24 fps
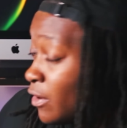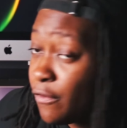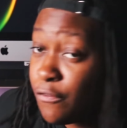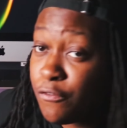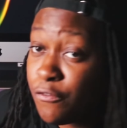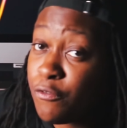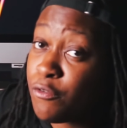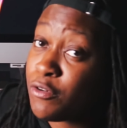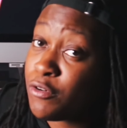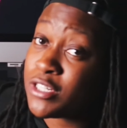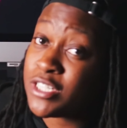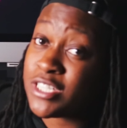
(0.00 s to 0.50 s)

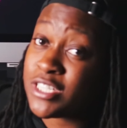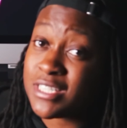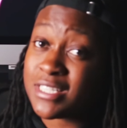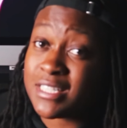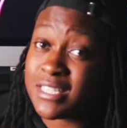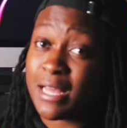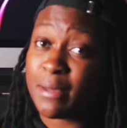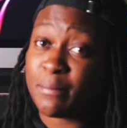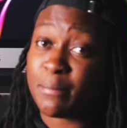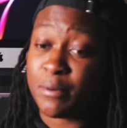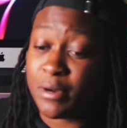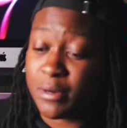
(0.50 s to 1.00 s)
for just
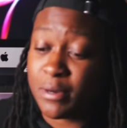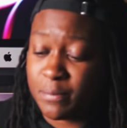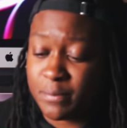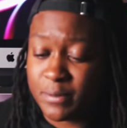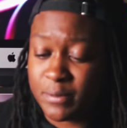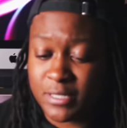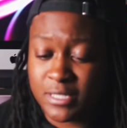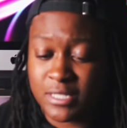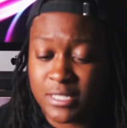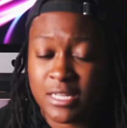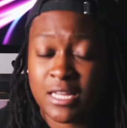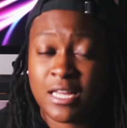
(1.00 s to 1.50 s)
that
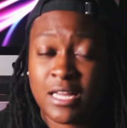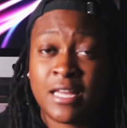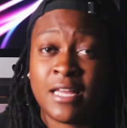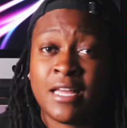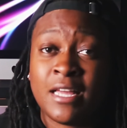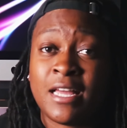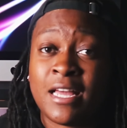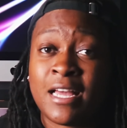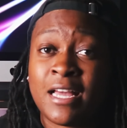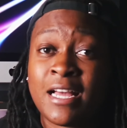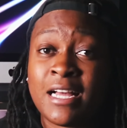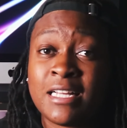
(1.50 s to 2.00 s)
purpose.
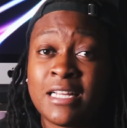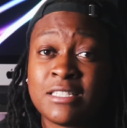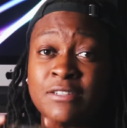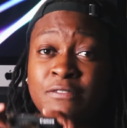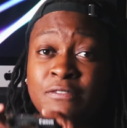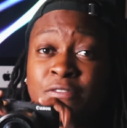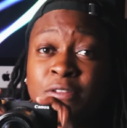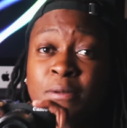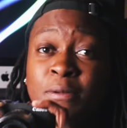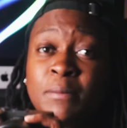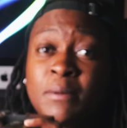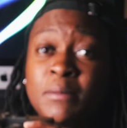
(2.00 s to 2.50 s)
It has a
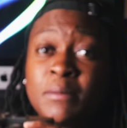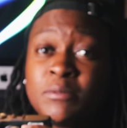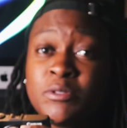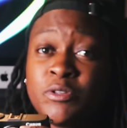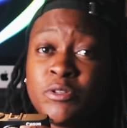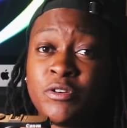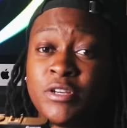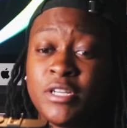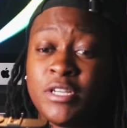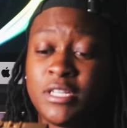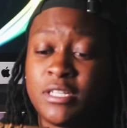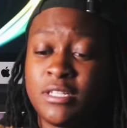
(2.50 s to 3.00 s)
flip up
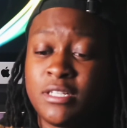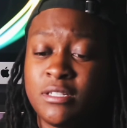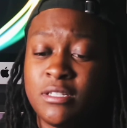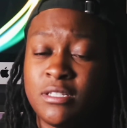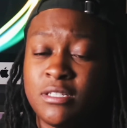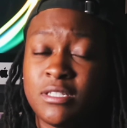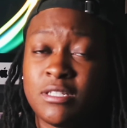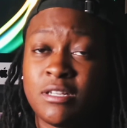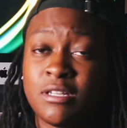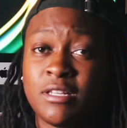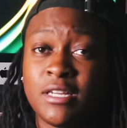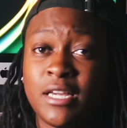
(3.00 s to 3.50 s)
screen,
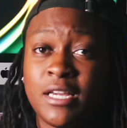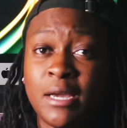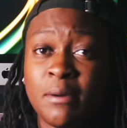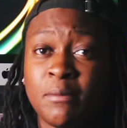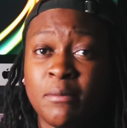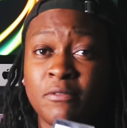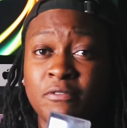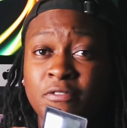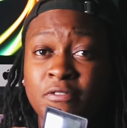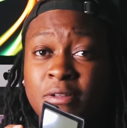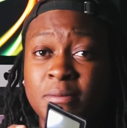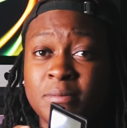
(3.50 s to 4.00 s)
so the
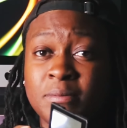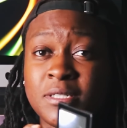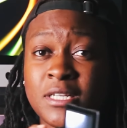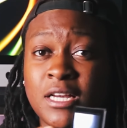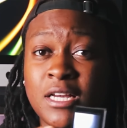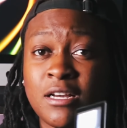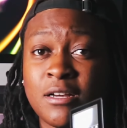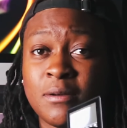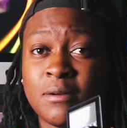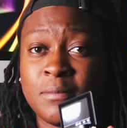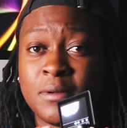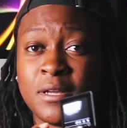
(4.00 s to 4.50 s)
camera flips
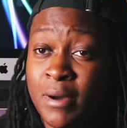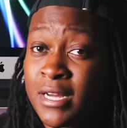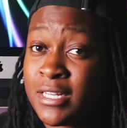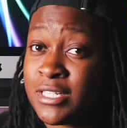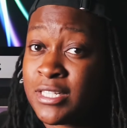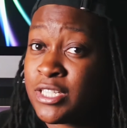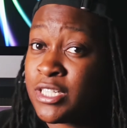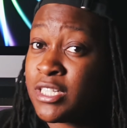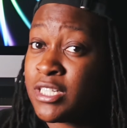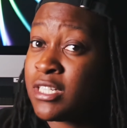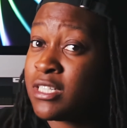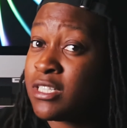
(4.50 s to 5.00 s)
up by
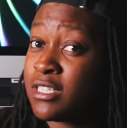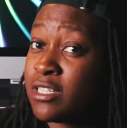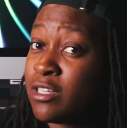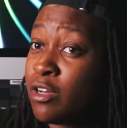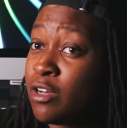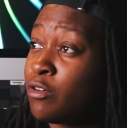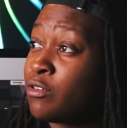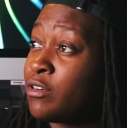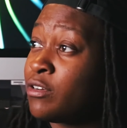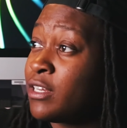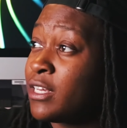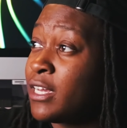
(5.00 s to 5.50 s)
just
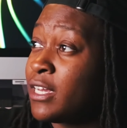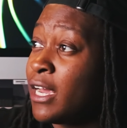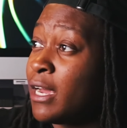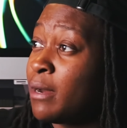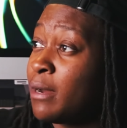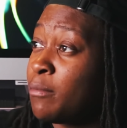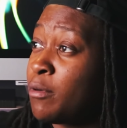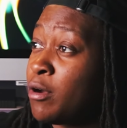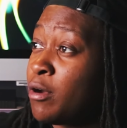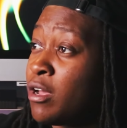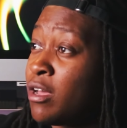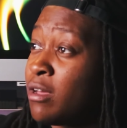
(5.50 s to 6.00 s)
holding the
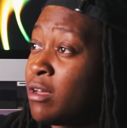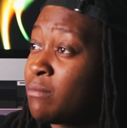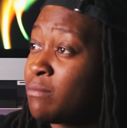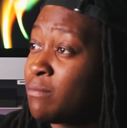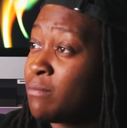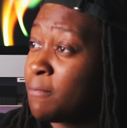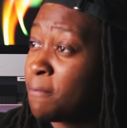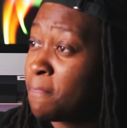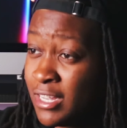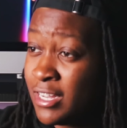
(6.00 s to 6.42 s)
camera up.